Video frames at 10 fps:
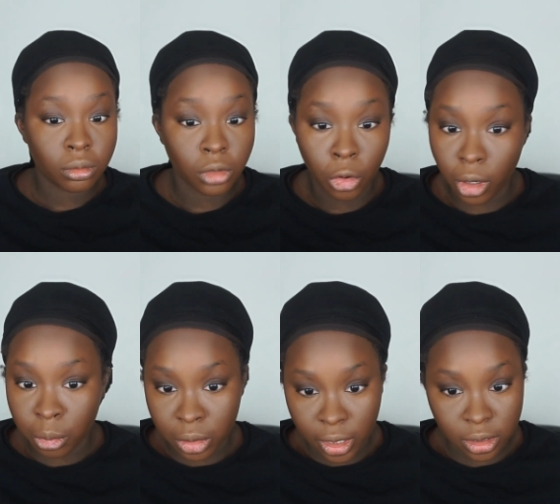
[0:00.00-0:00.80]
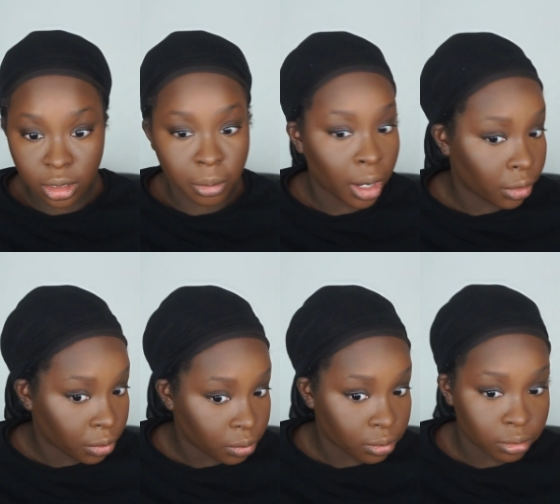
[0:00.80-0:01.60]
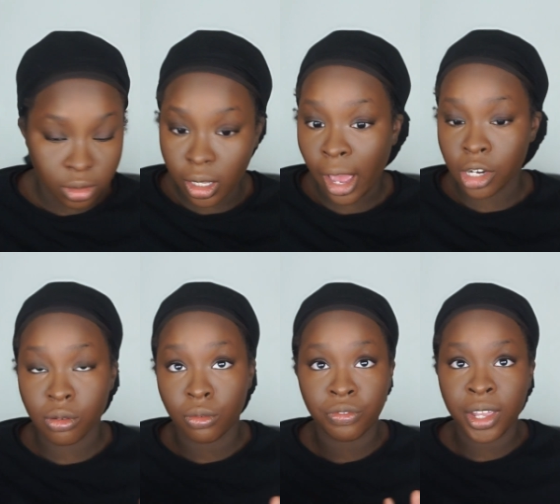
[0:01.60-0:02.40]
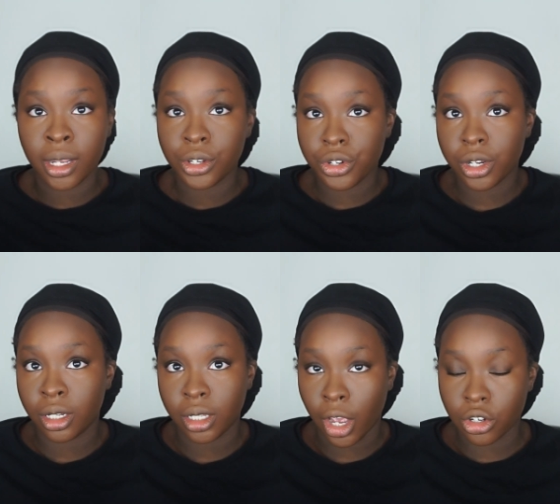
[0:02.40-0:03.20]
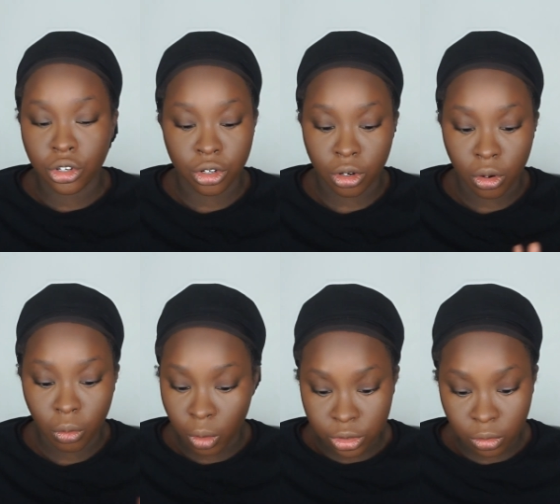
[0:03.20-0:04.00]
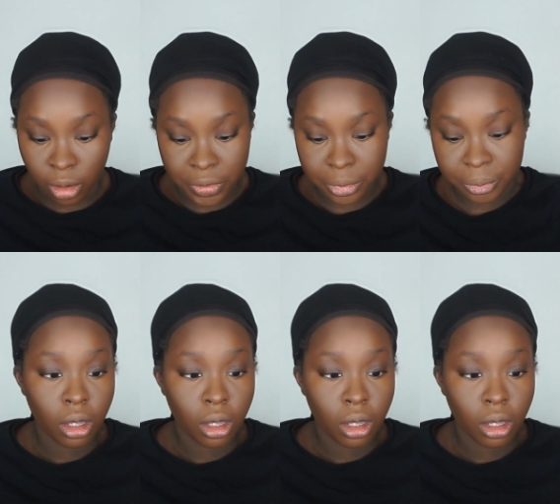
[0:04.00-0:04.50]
No complaints about the actual finish and texture whatsoever.